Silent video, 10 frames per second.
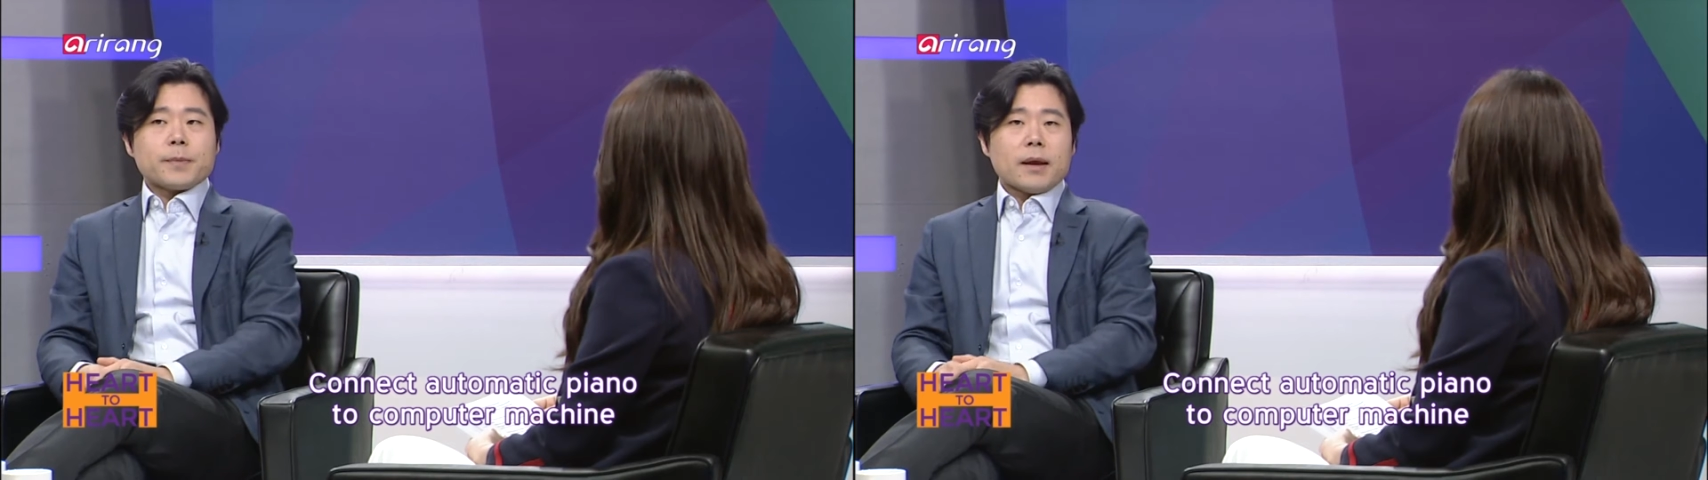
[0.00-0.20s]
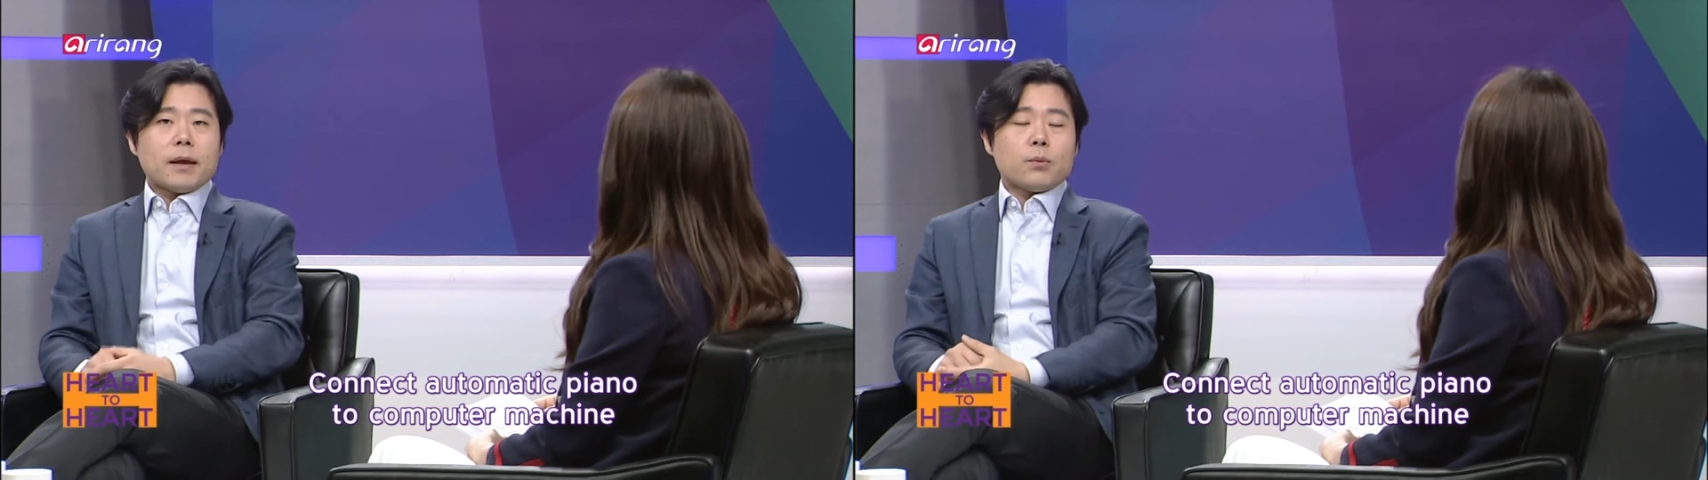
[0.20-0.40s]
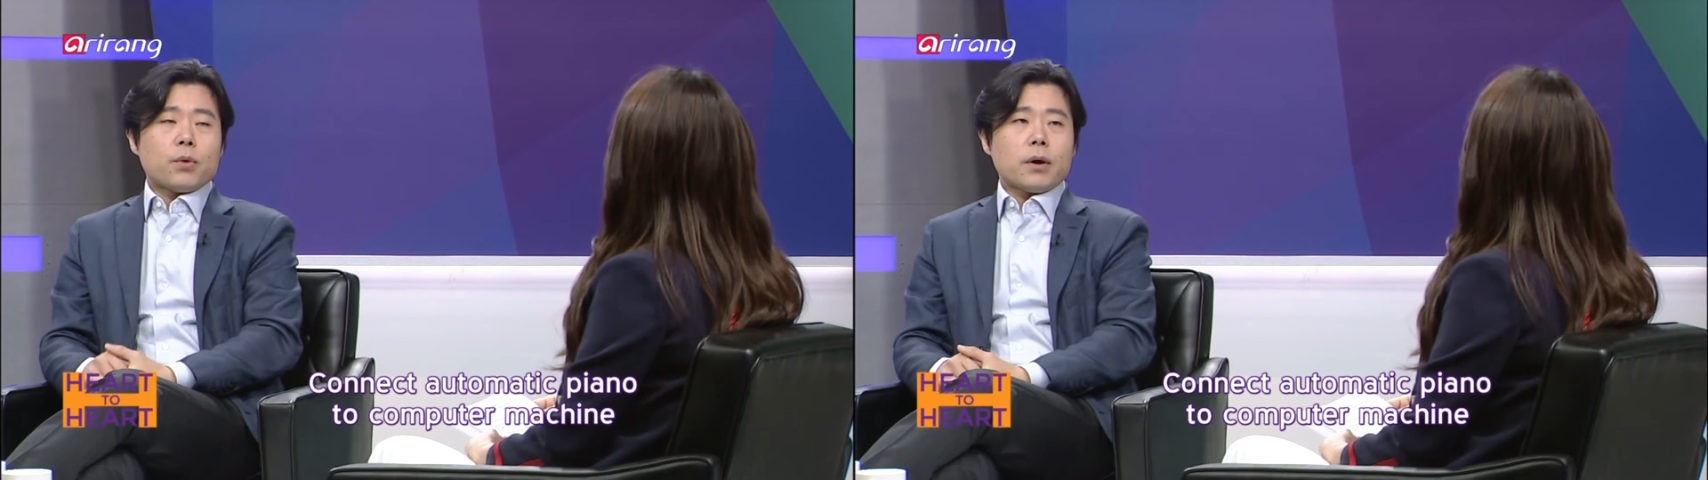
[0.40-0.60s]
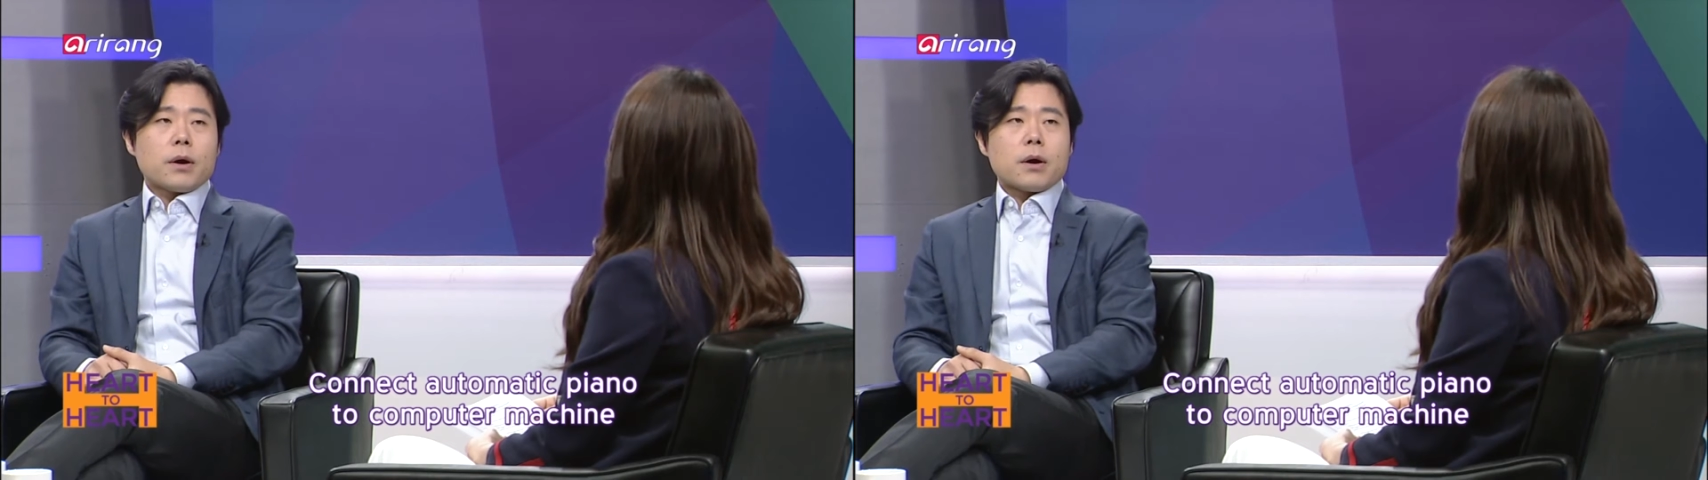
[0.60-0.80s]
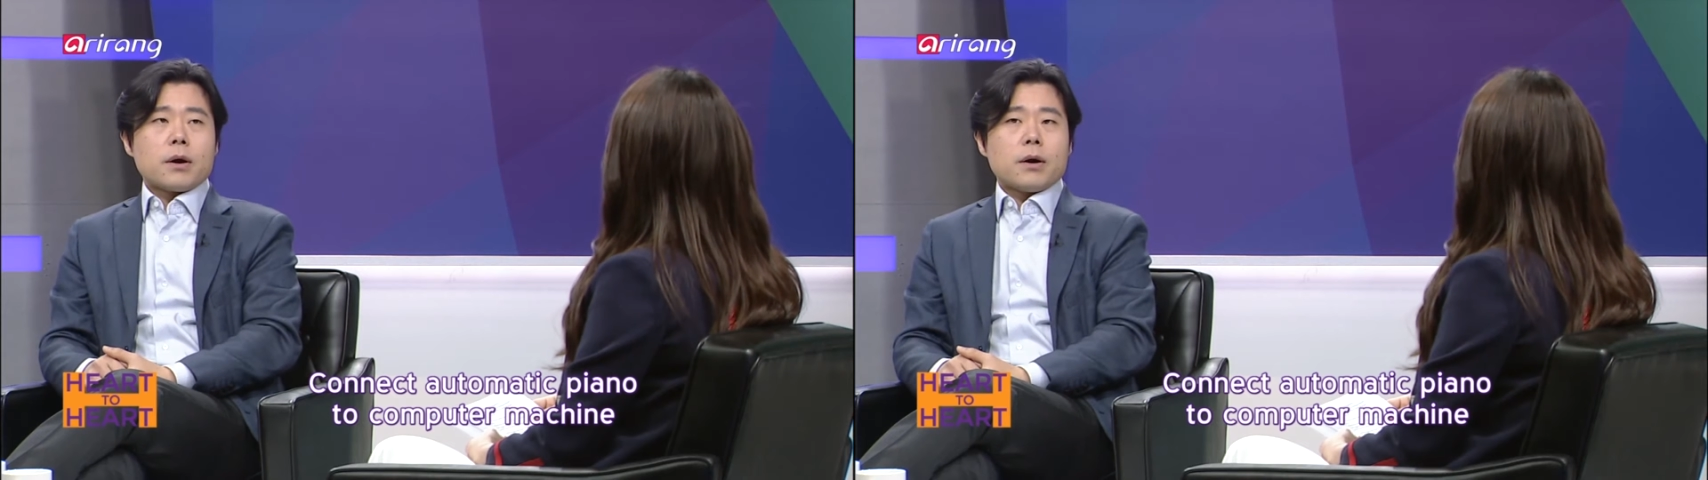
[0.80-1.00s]
And we
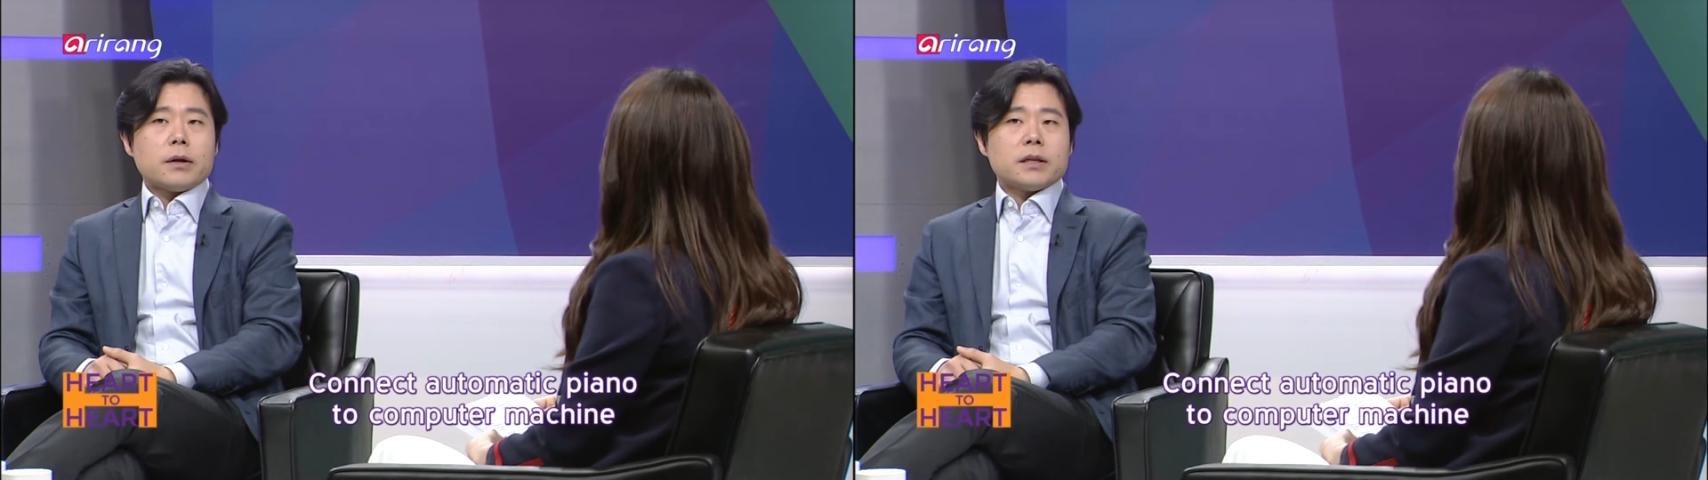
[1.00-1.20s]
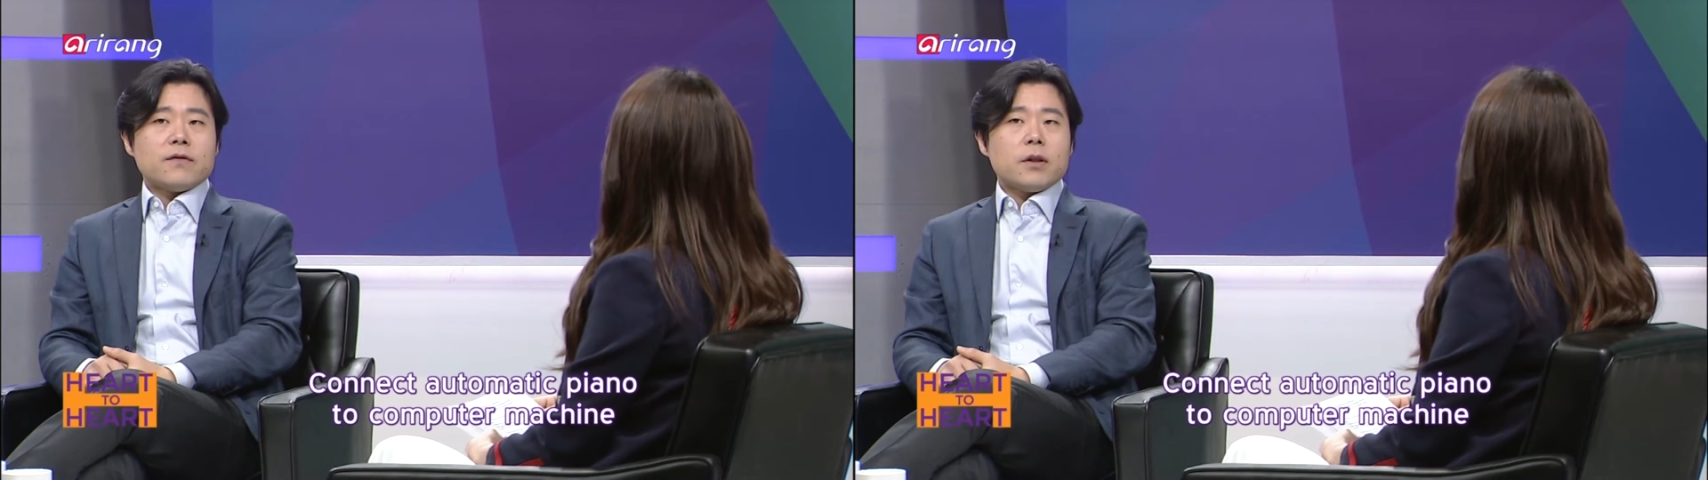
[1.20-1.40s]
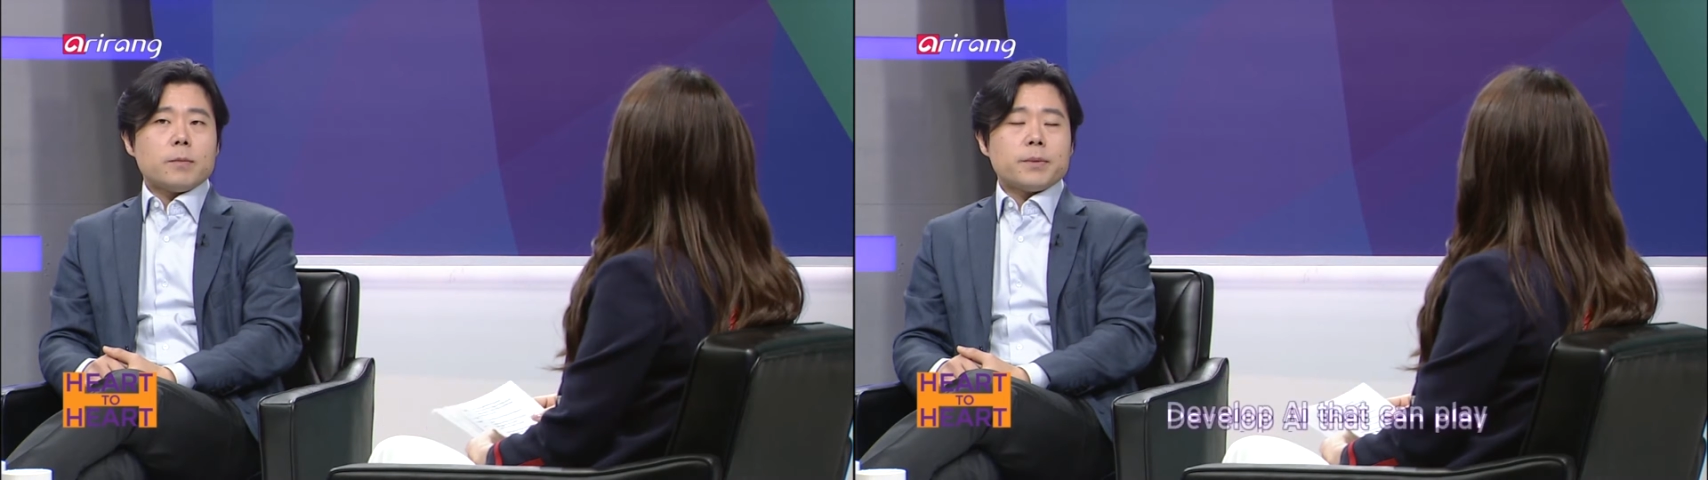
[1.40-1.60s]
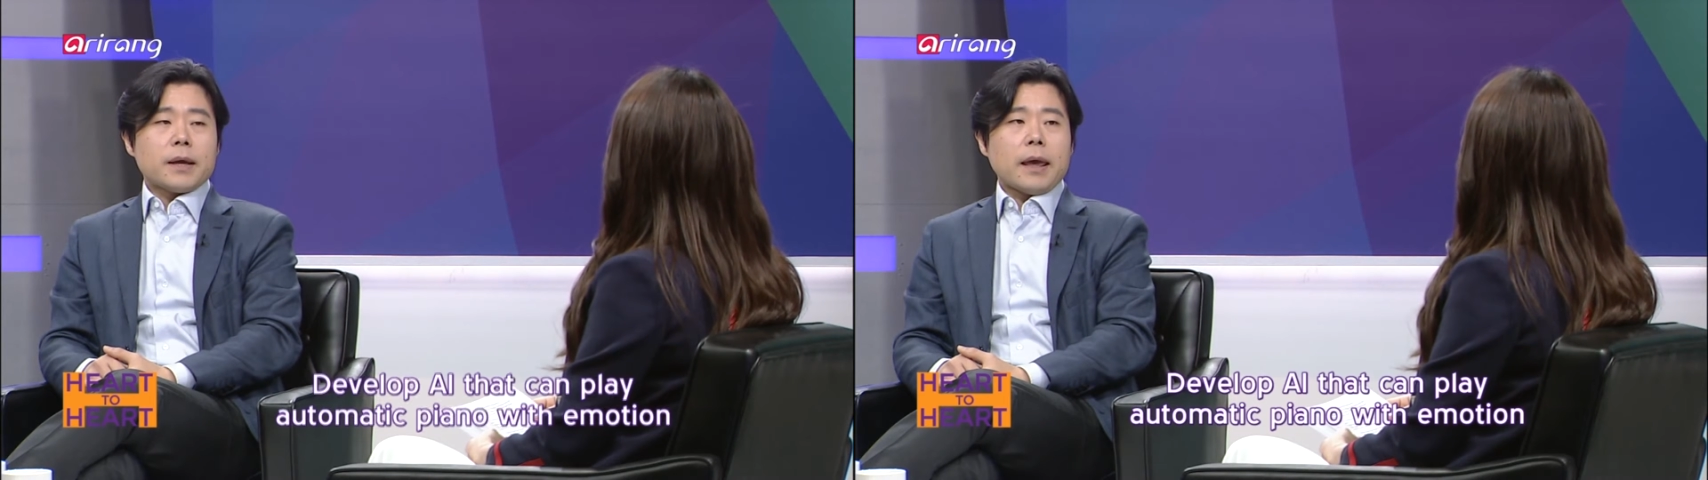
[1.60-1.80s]
are developing